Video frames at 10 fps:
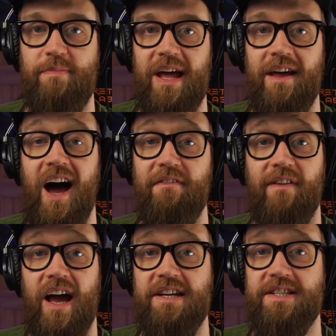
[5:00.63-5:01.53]
play the
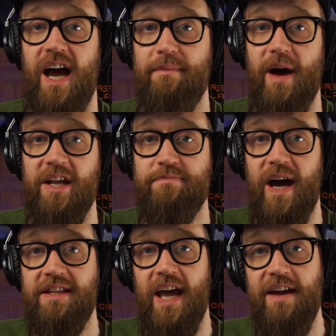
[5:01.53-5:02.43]
high-flying side managed by
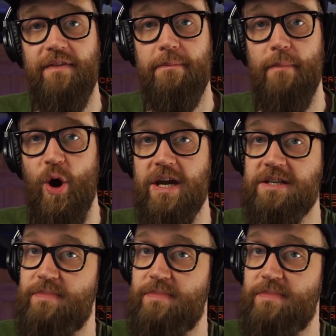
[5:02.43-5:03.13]
David Moyes,